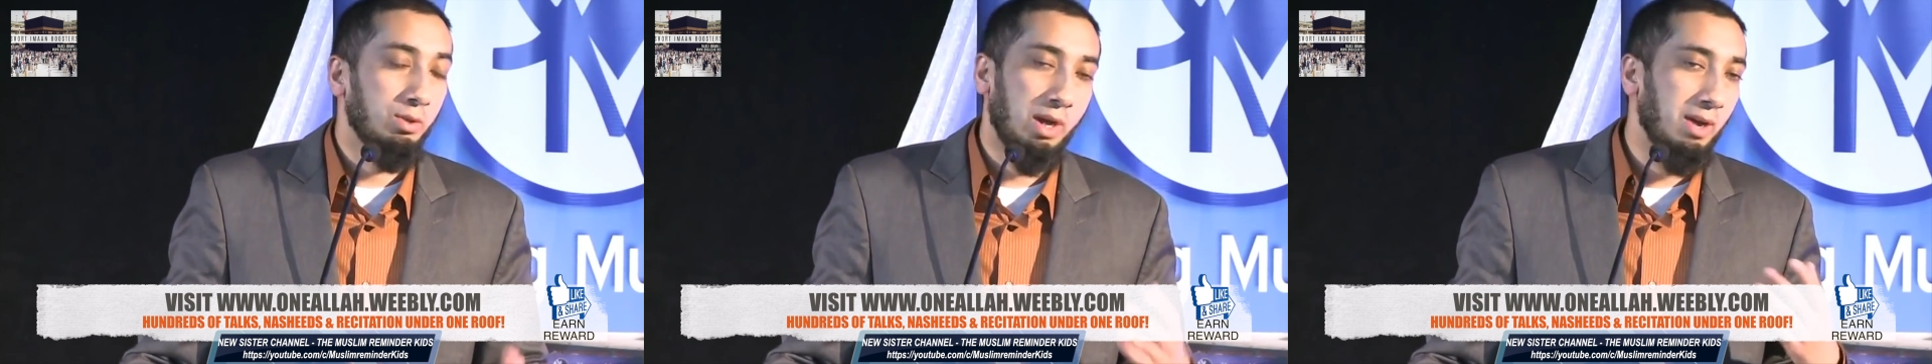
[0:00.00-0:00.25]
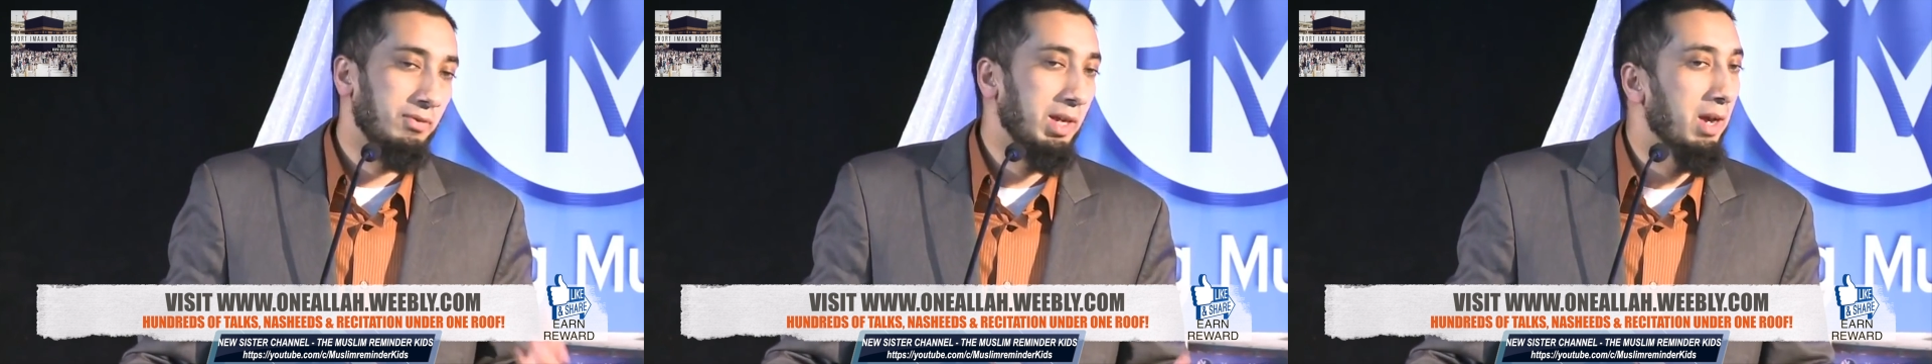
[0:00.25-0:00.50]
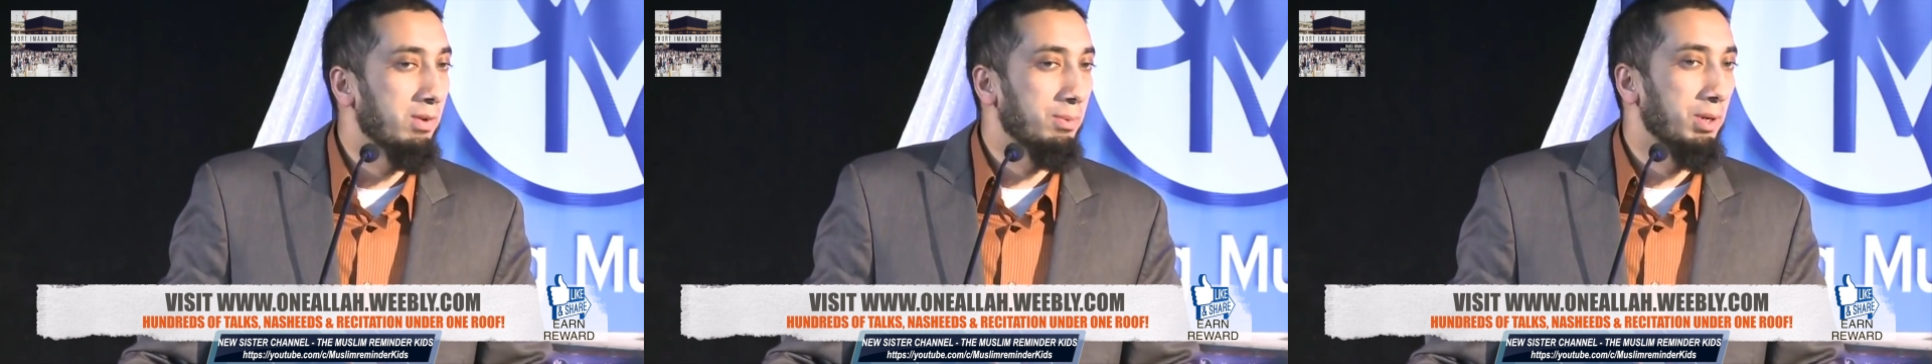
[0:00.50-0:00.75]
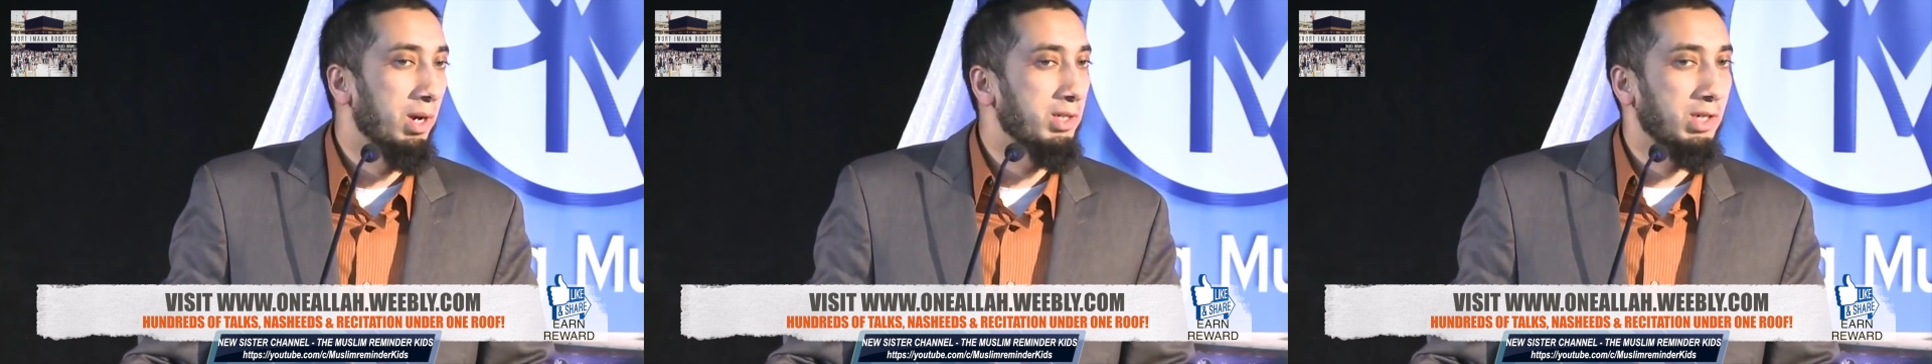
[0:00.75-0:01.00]
You have to
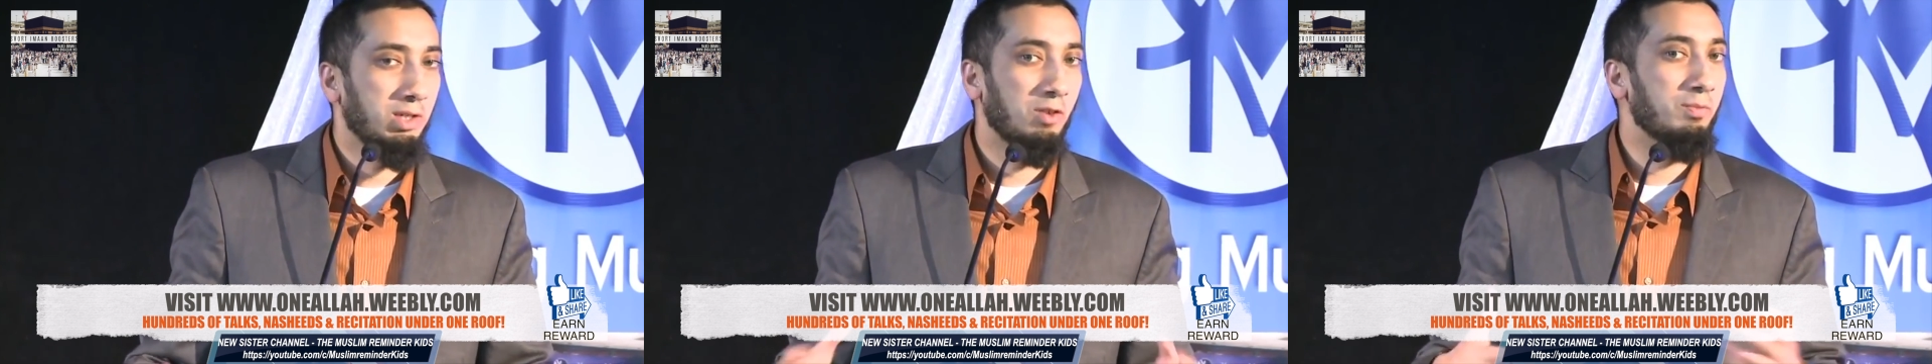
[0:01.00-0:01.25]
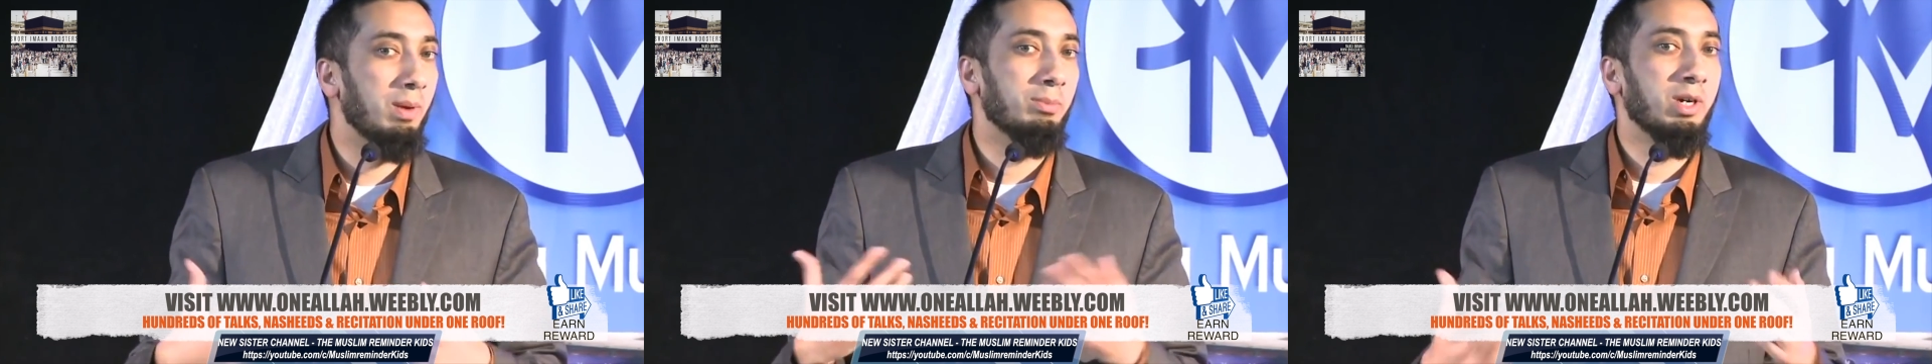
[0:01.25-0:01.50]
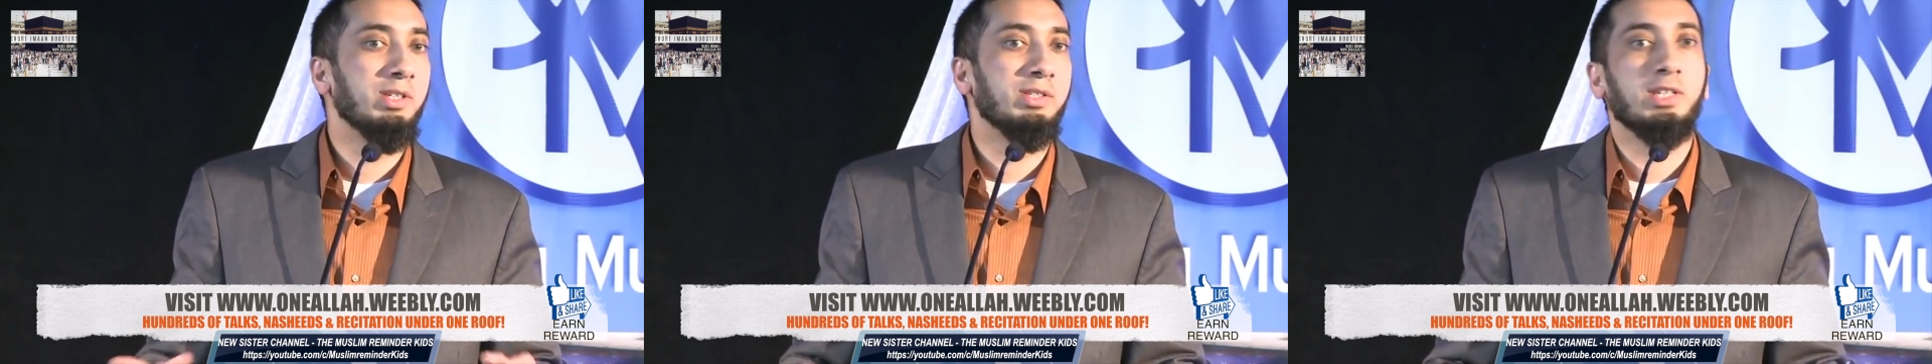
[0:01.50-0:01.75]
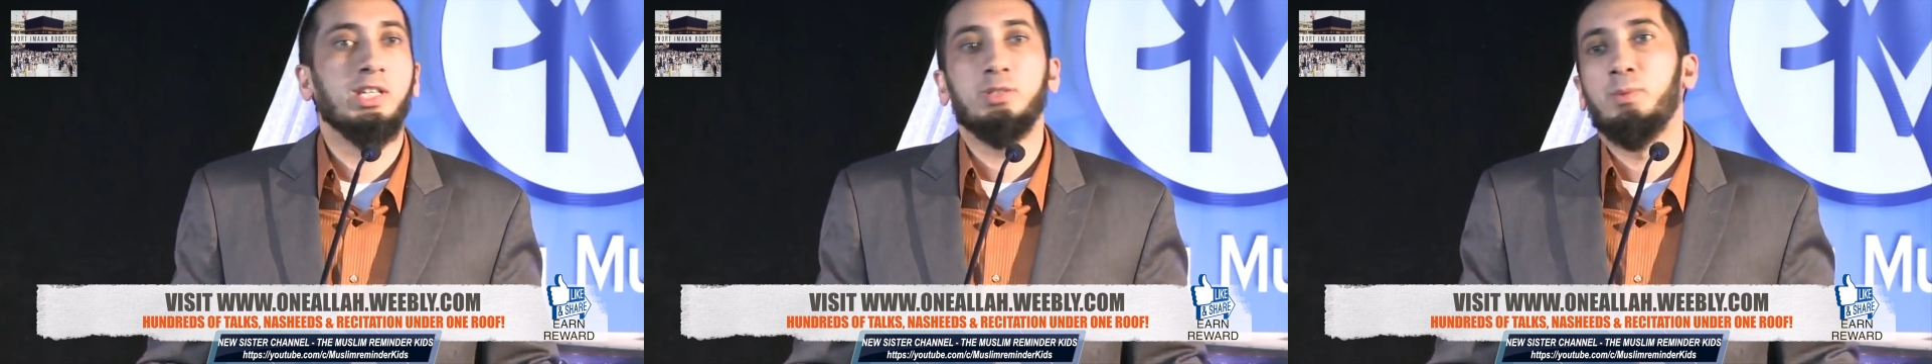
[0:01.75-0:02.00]
have a project of
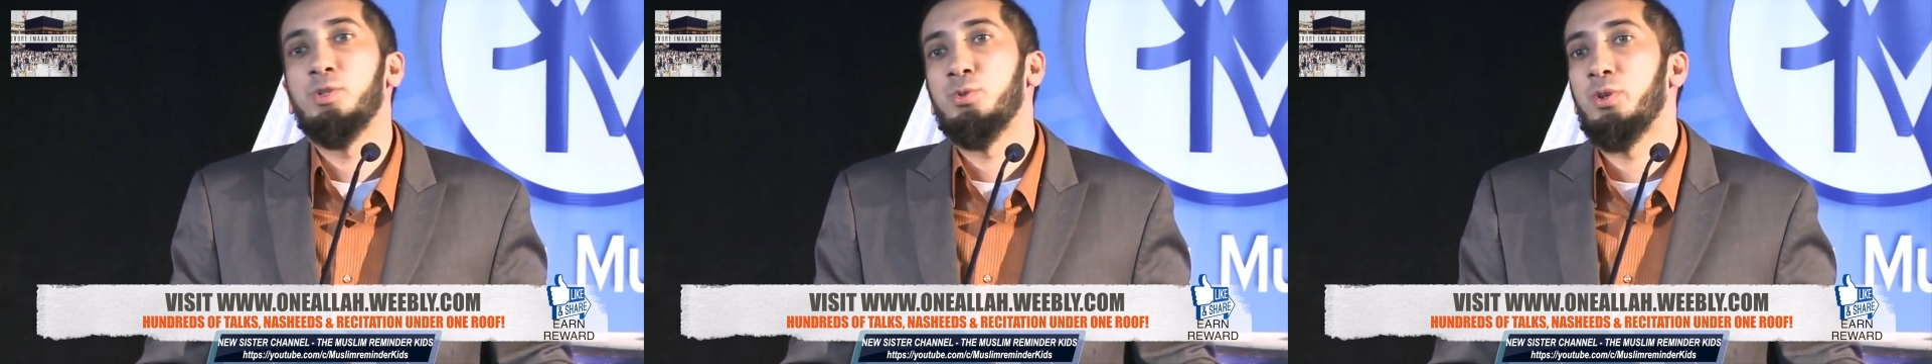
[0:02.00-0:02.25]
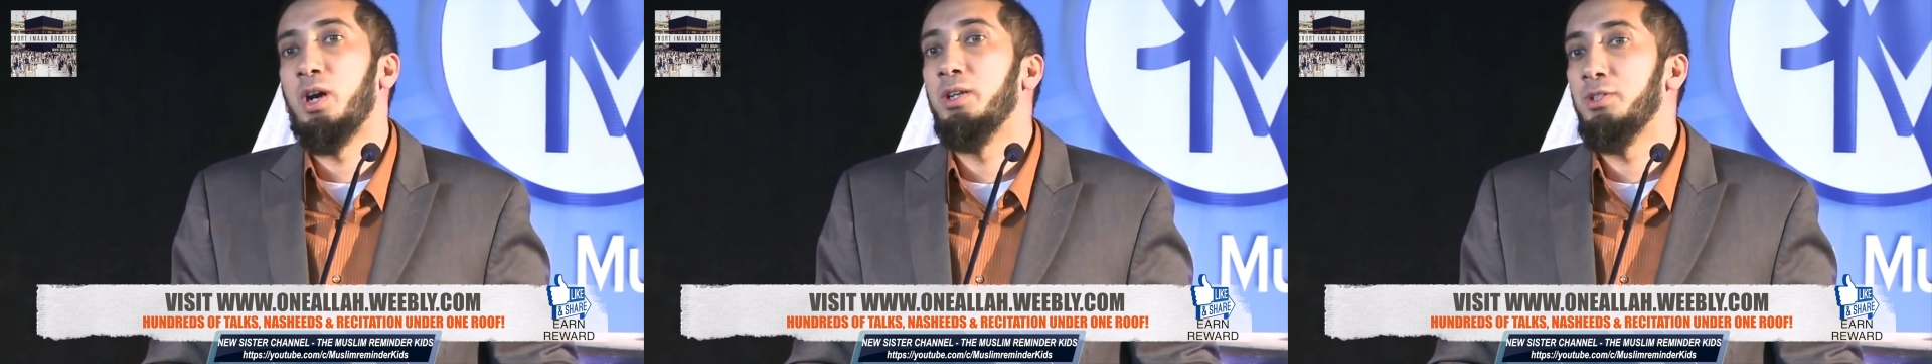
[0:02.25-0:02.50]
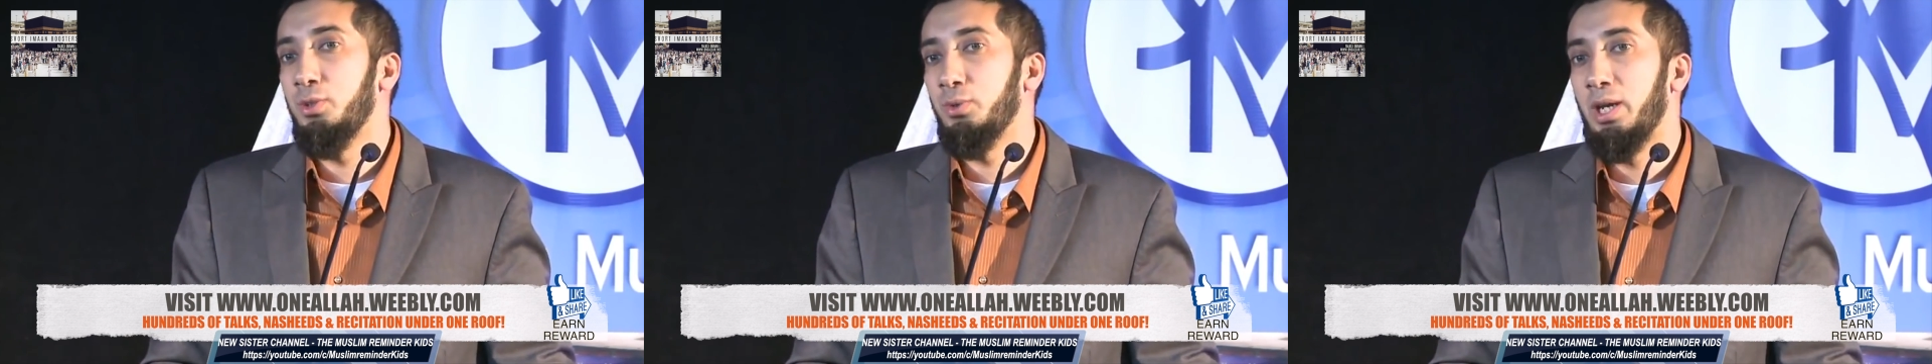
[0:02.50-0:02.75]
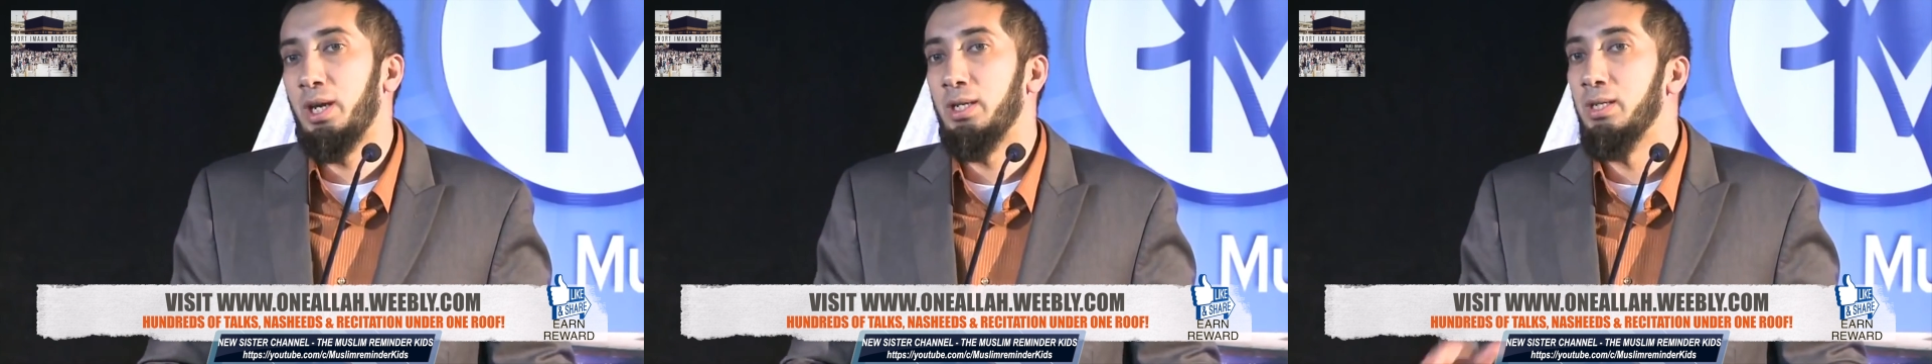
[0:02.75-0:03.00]
memorizing as much Qur'an as
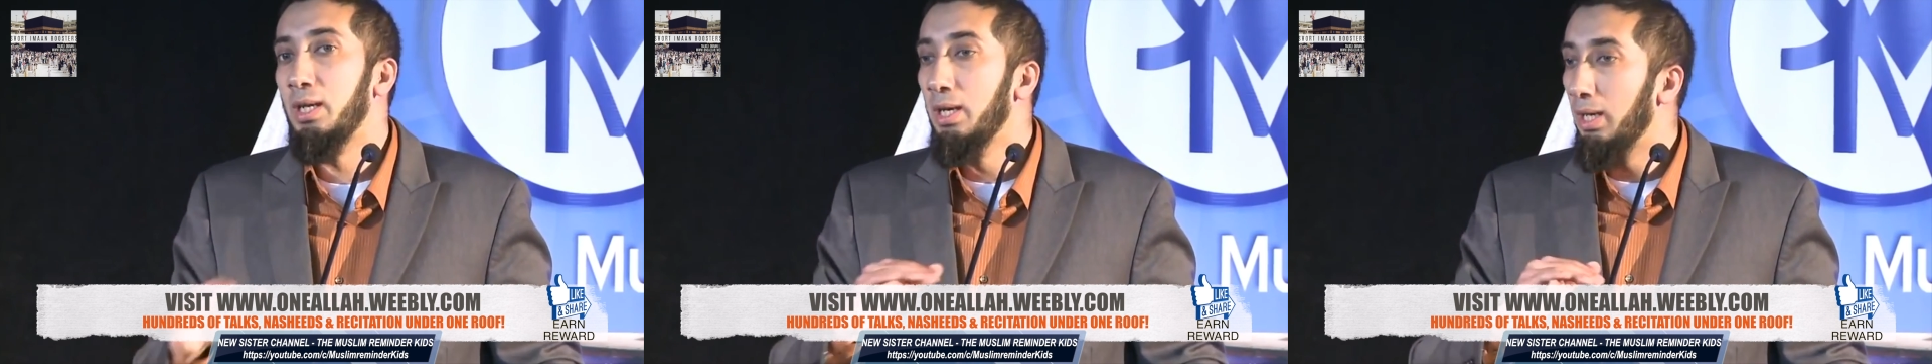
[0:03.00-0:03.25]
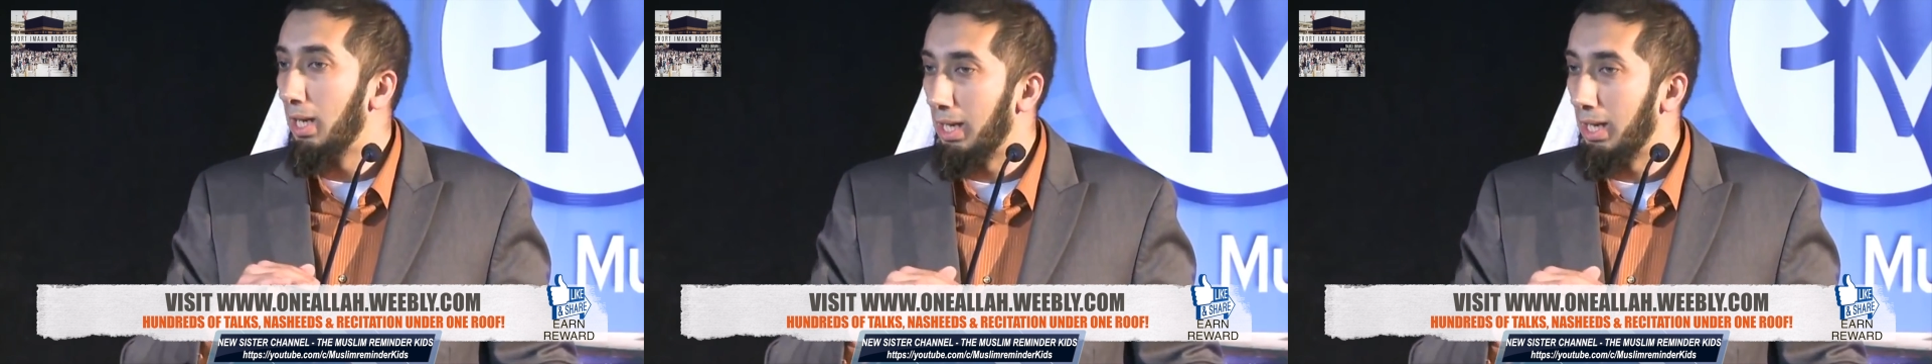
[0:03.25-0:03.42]
you can.